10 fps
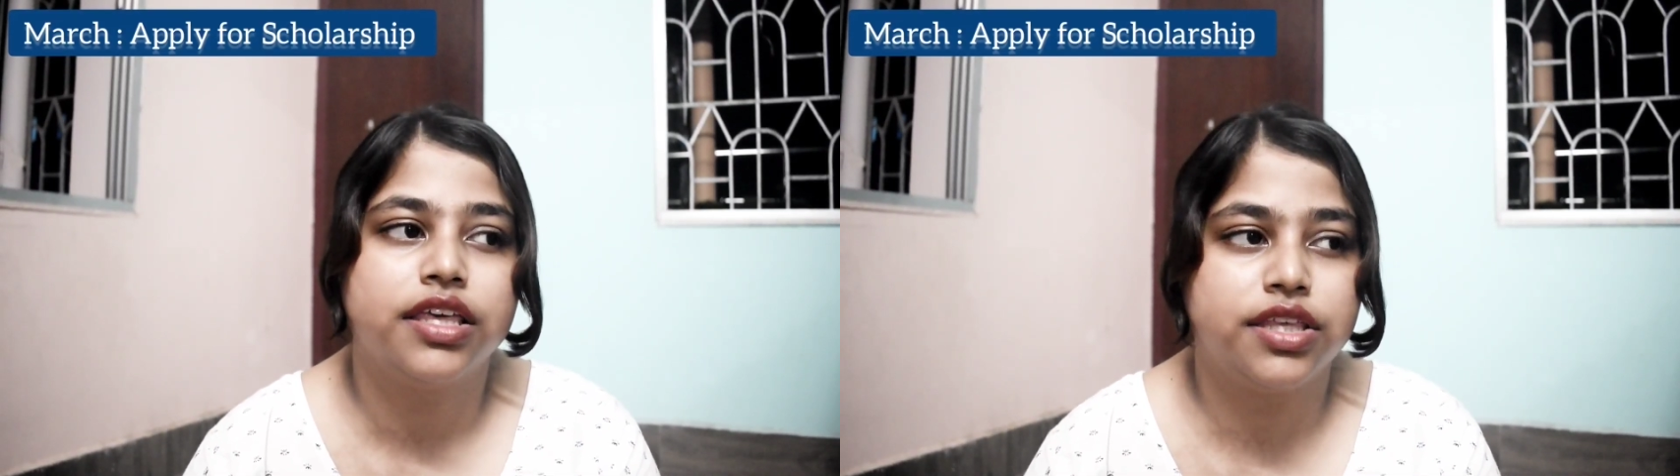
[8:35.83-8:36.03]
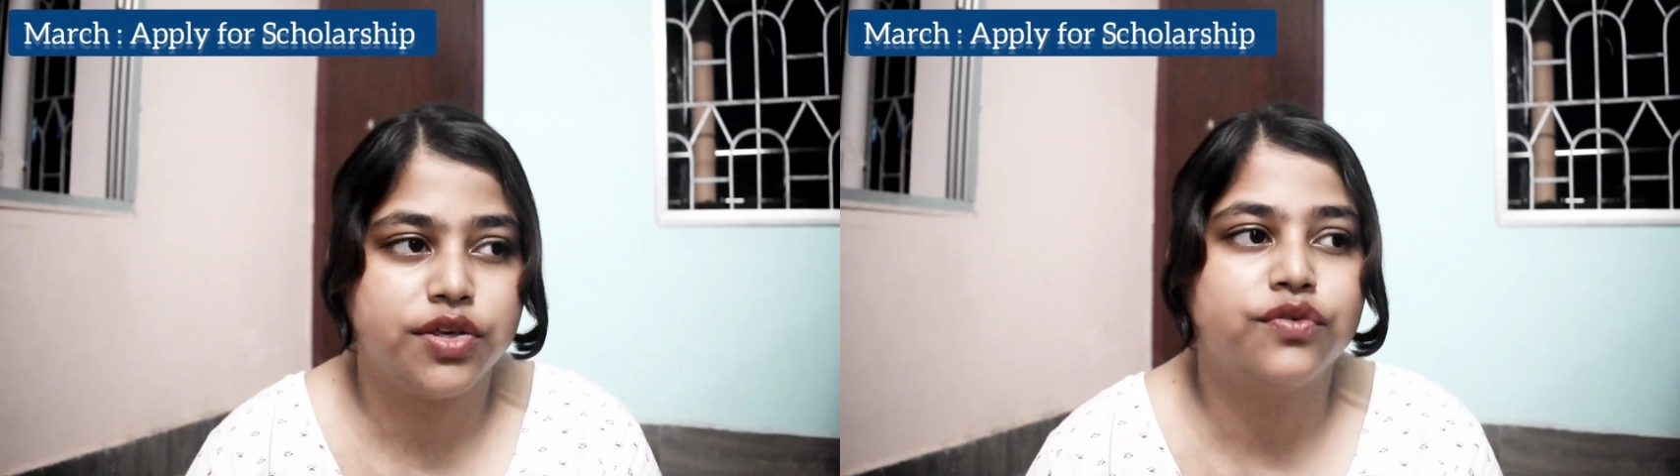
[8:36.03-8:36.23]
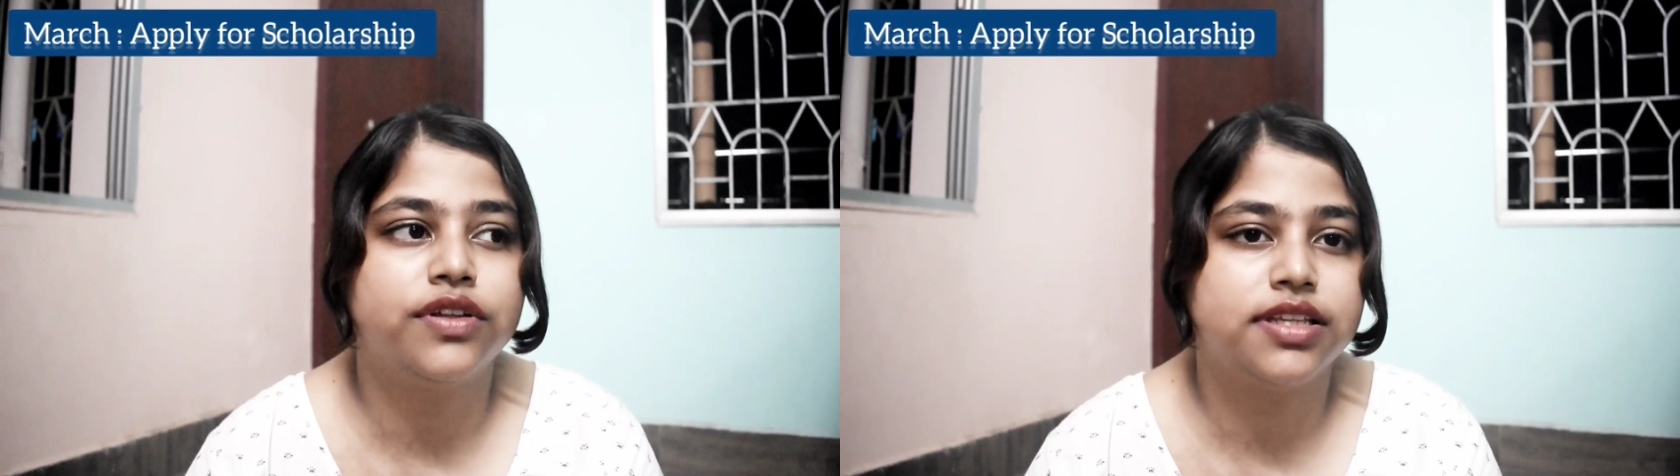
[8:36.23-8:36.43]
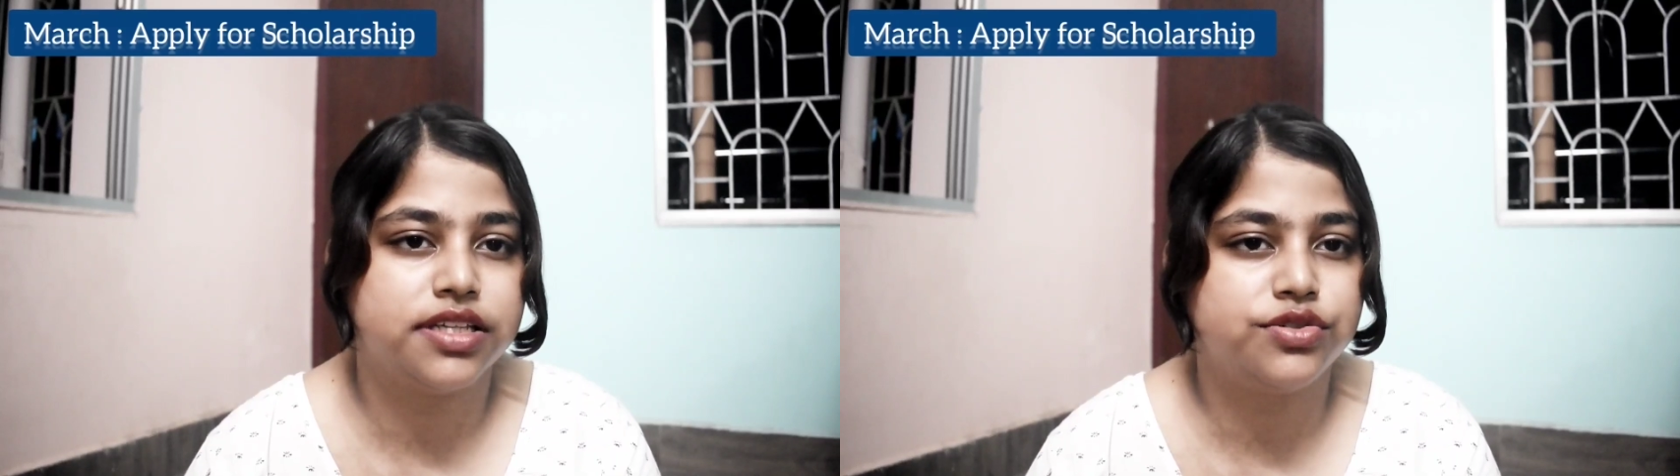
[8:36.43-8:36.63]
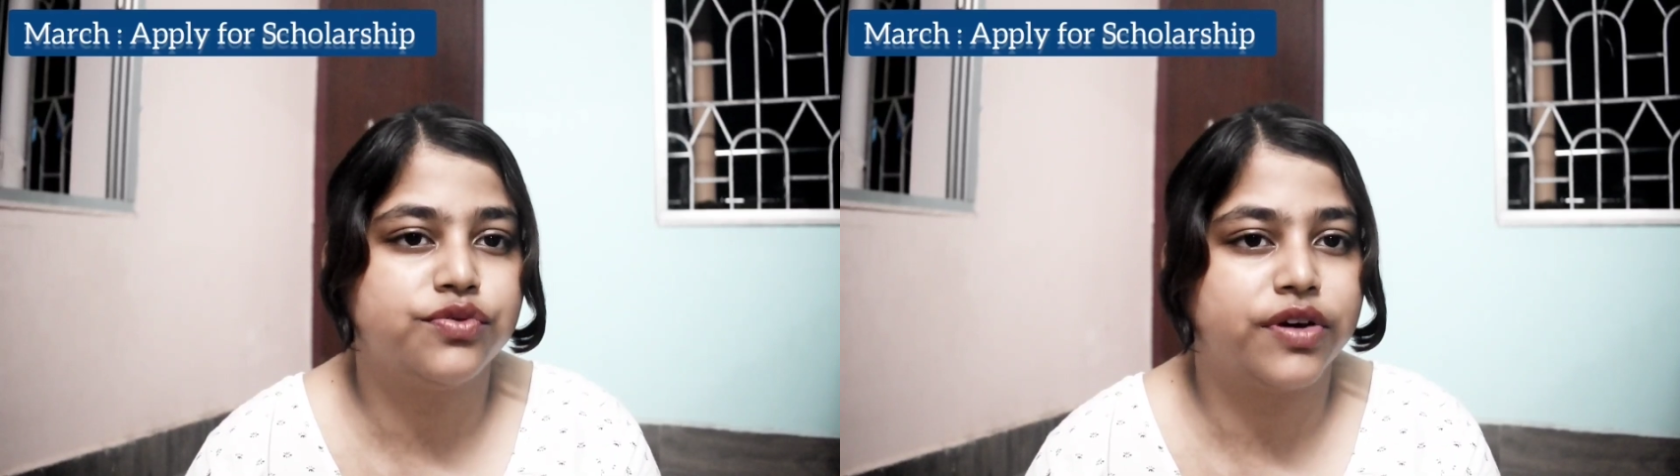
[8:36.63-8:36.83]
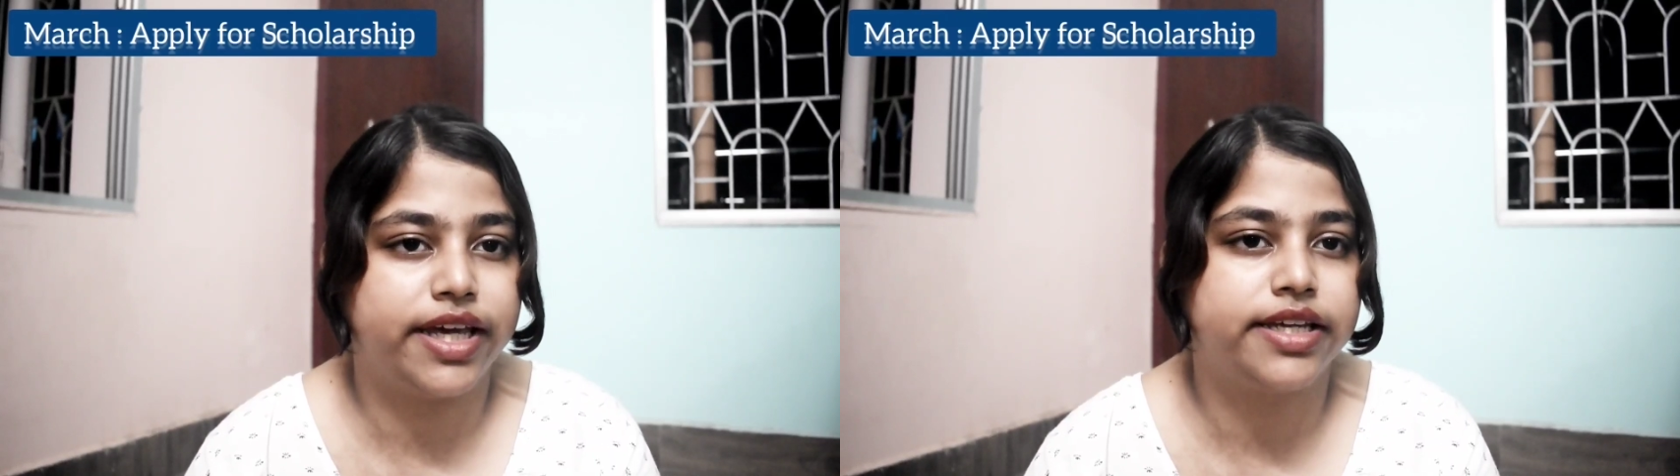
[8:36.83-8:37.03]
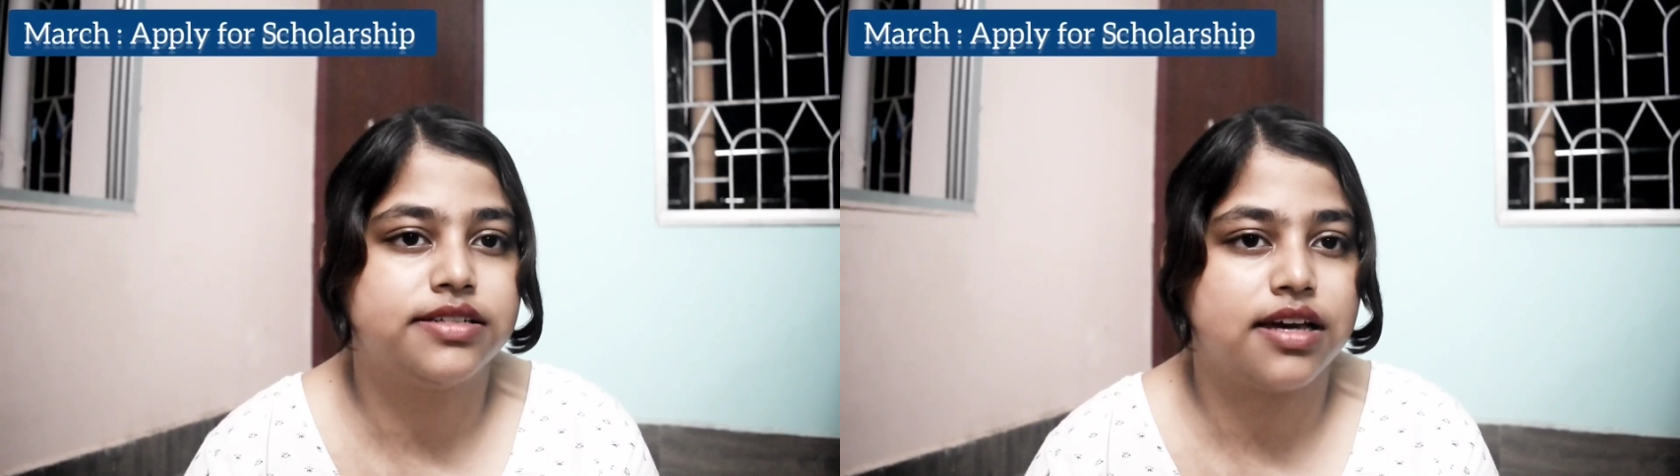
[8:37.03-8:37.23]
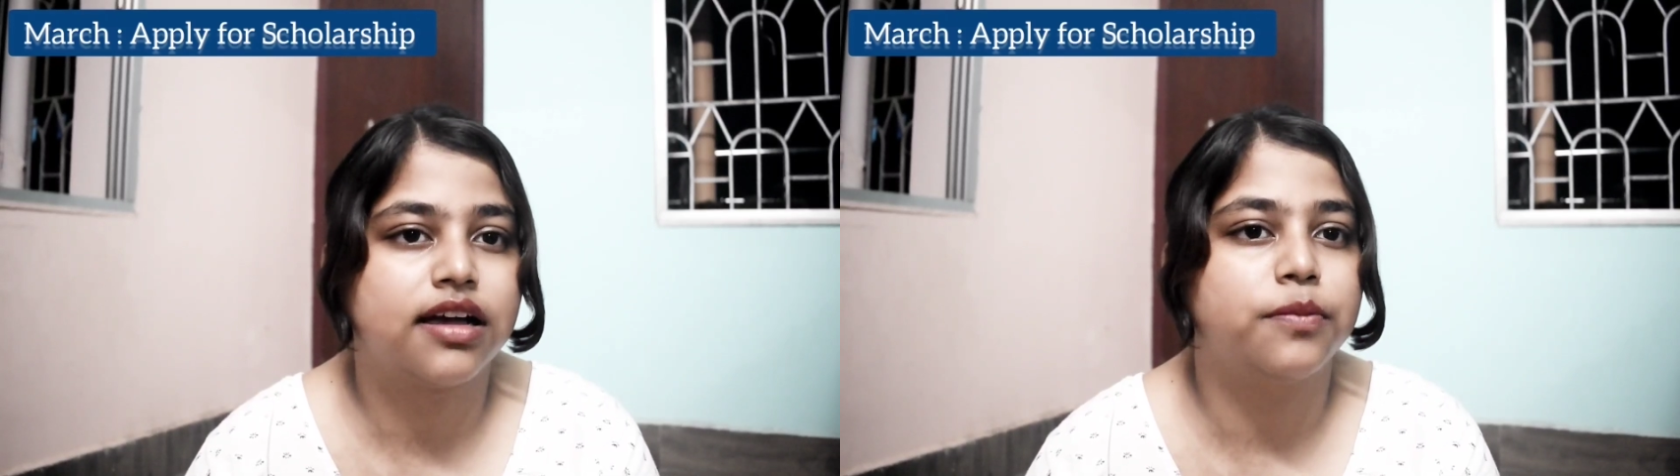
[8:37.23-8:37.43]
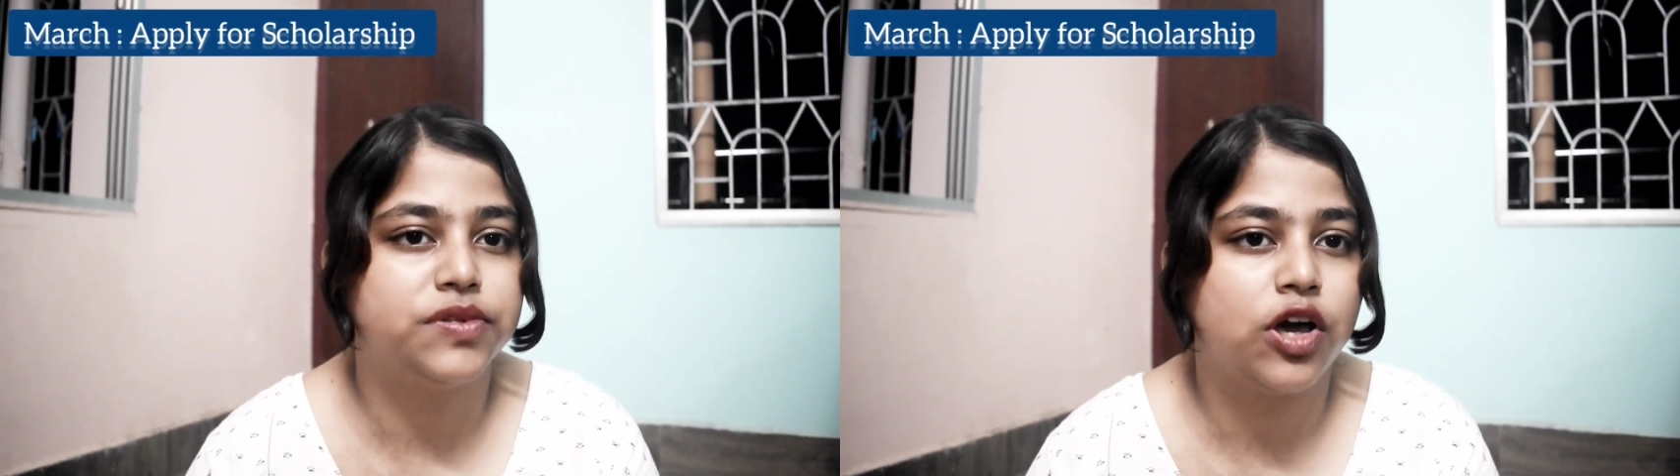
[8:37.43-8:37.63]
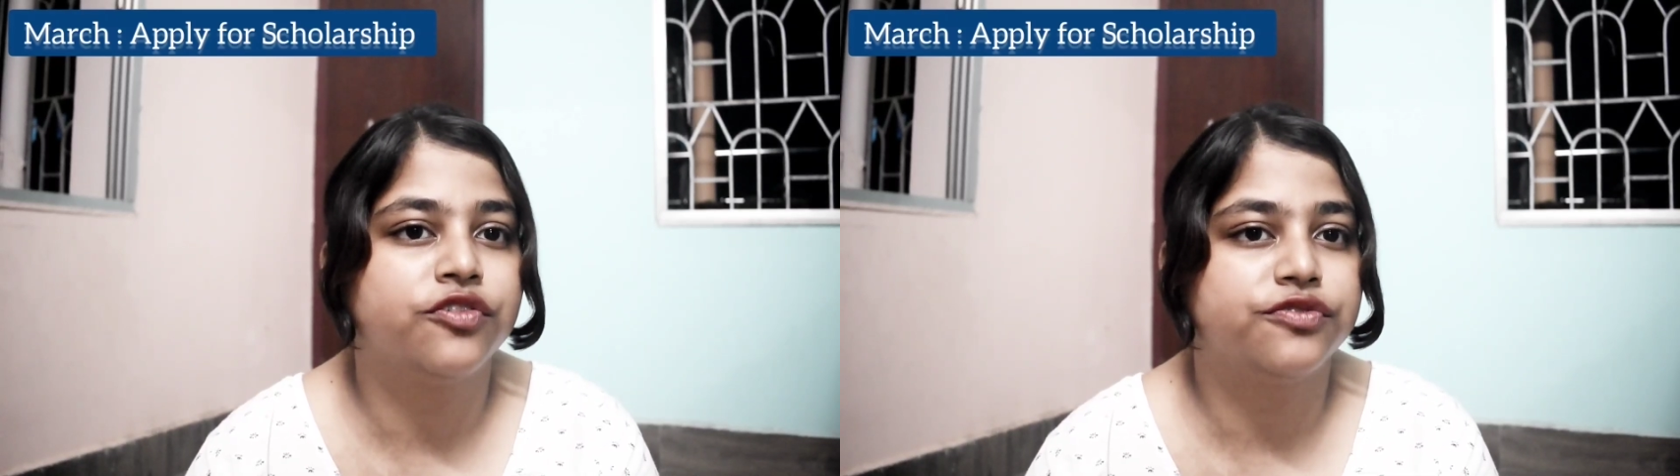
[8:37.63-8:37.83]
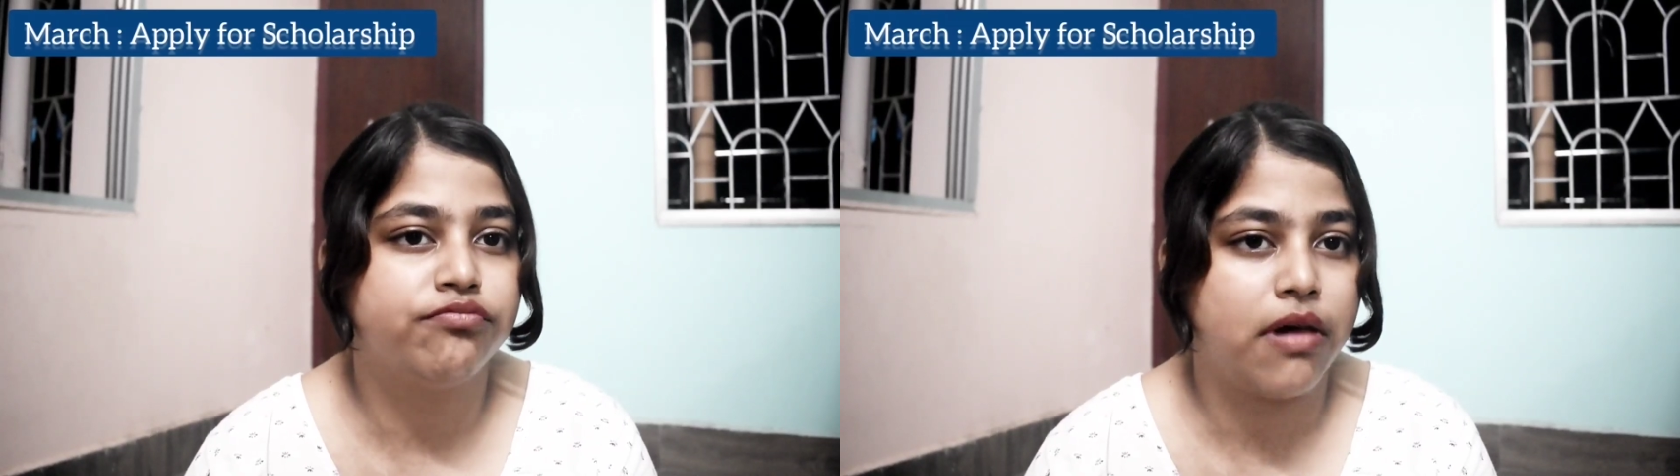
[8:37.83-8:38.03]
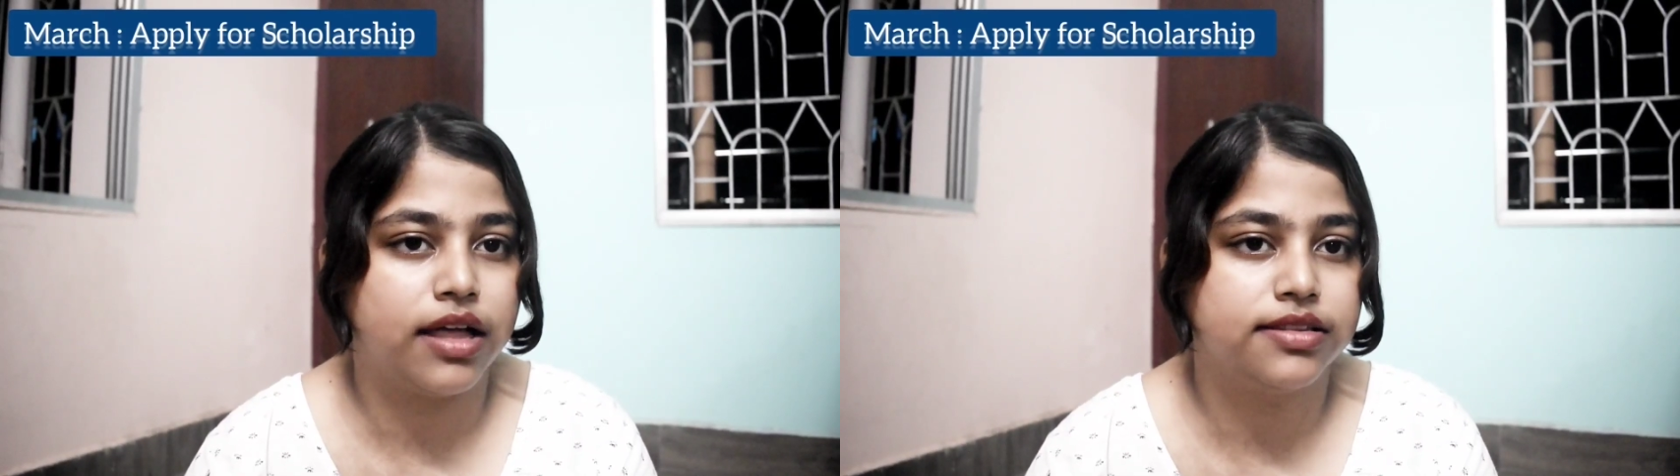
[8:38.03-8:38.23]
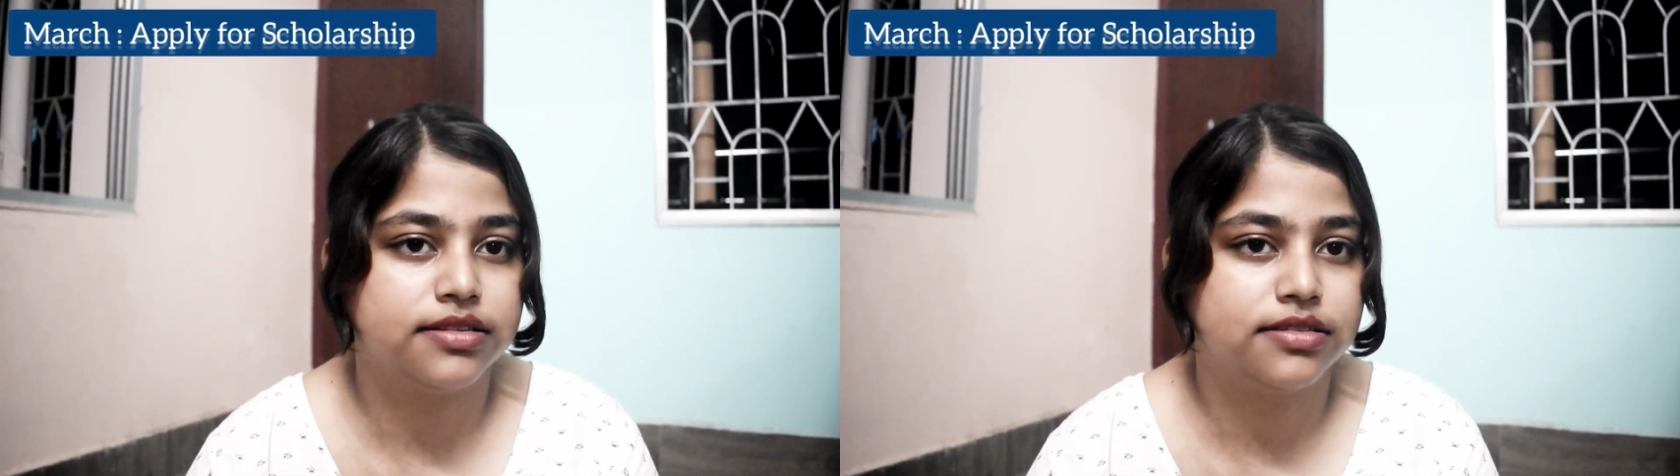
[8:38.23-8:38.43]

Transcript: You will need to wait a couple of months.